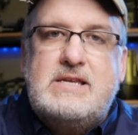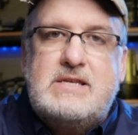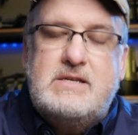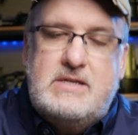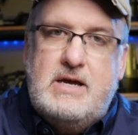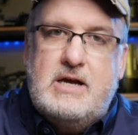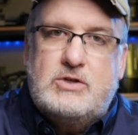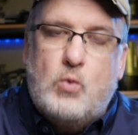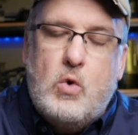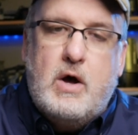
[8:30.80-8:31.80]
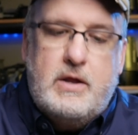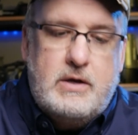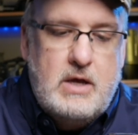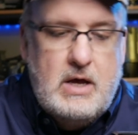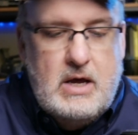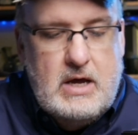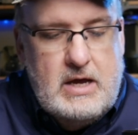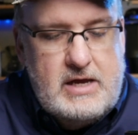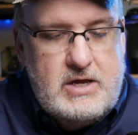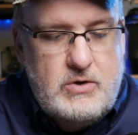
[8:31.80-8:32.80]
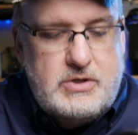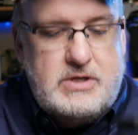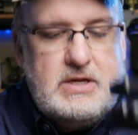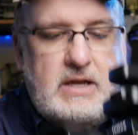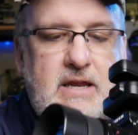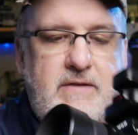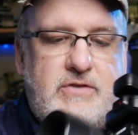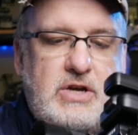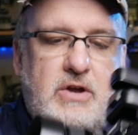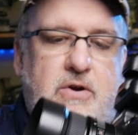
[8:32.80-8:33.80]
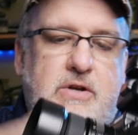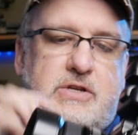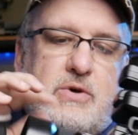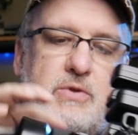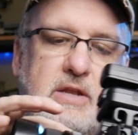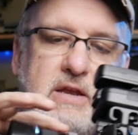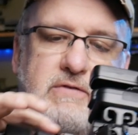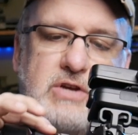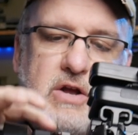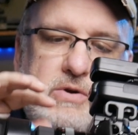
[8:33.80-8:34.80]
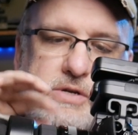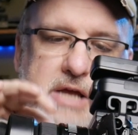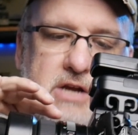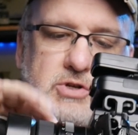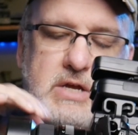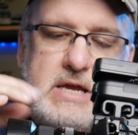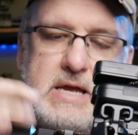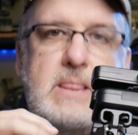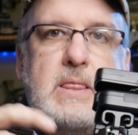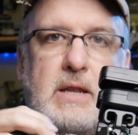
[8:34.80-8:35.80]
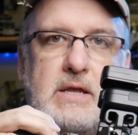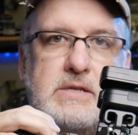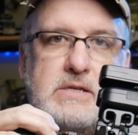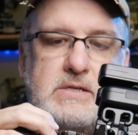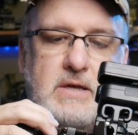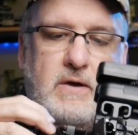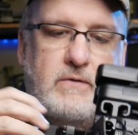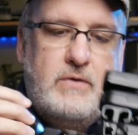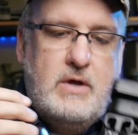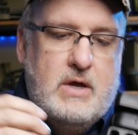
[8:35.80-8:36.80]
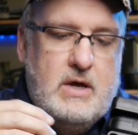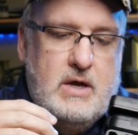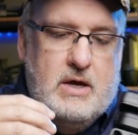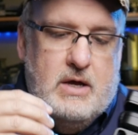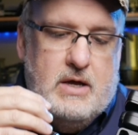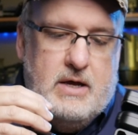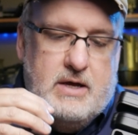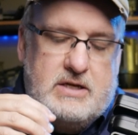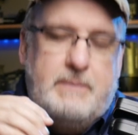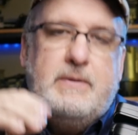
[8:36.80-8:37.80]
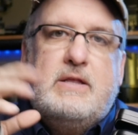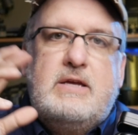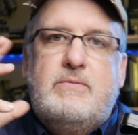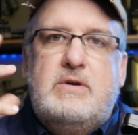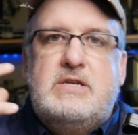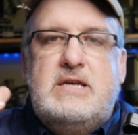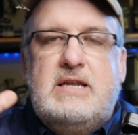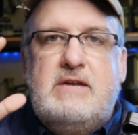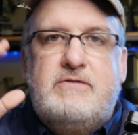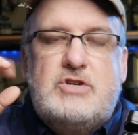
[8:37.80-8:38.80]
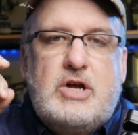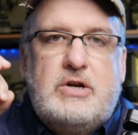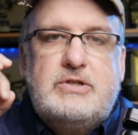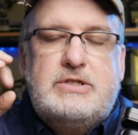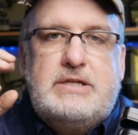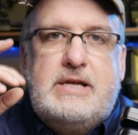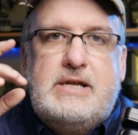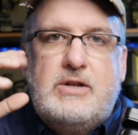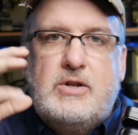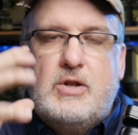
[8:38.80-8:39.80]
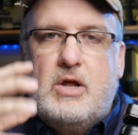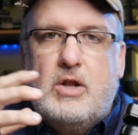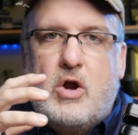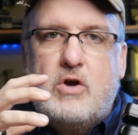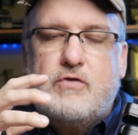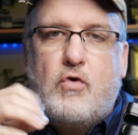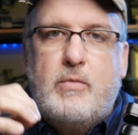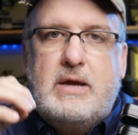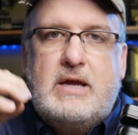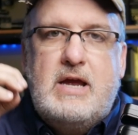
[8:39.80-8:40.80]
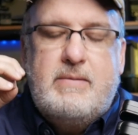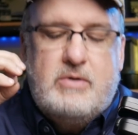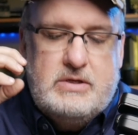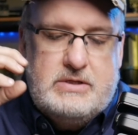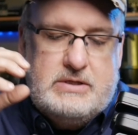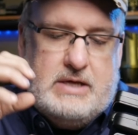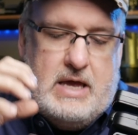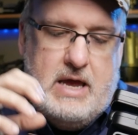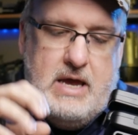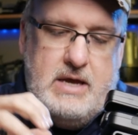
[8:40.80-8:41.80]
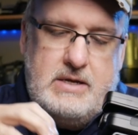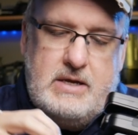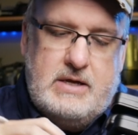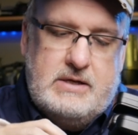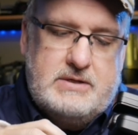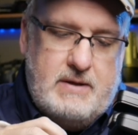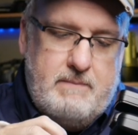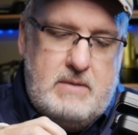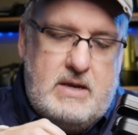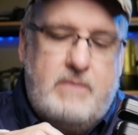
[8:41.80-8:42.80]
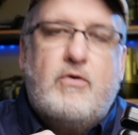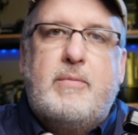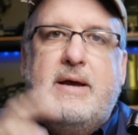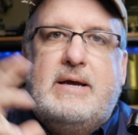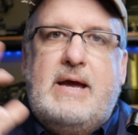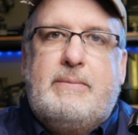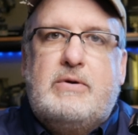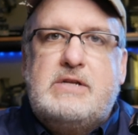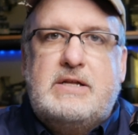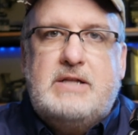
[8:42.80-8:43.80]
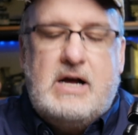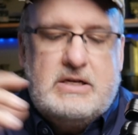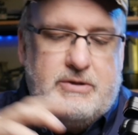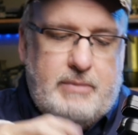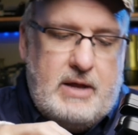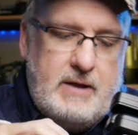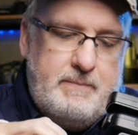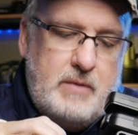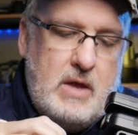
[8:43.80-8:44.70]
ZX1, it uses a leaf shutter, and so the leaf shutter is actually in the lens itself. Typically, we see leaf shutters in large format cameras and some medium format cameras like the Hasselblad.